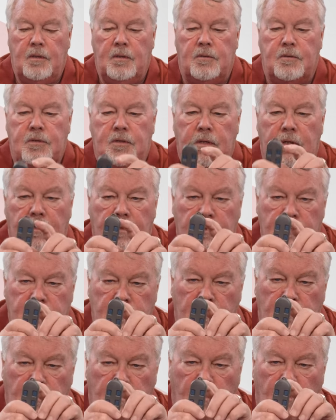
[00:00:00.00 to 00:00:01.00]
You'll see
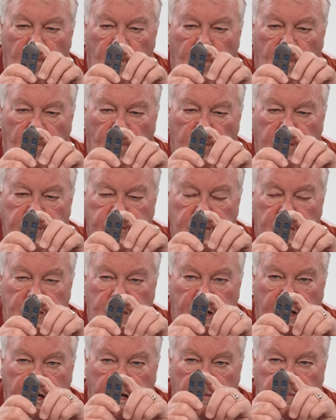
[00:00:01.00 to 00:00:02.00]
there's a little hole in the
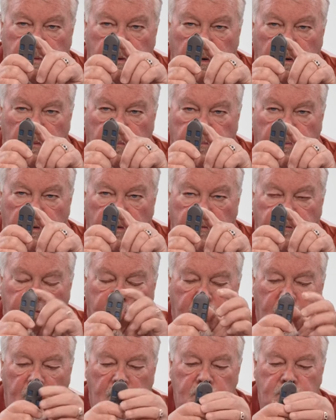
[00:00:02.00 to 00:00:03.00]
top here,
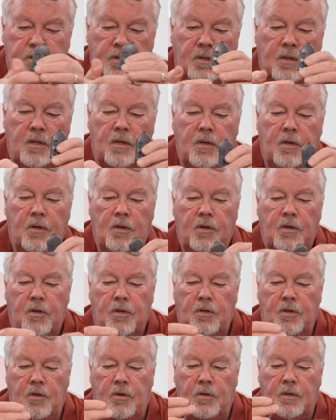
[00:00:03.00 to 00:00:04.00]
perforation.
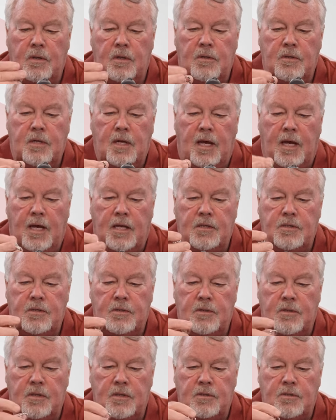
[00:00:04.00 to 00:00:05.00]
You can
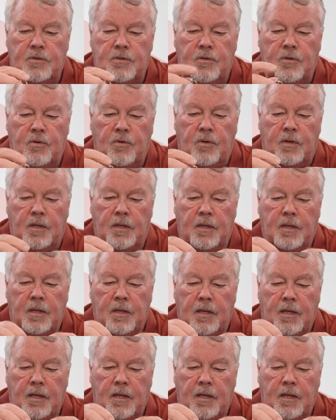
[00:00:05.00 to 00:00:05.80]
attach this to it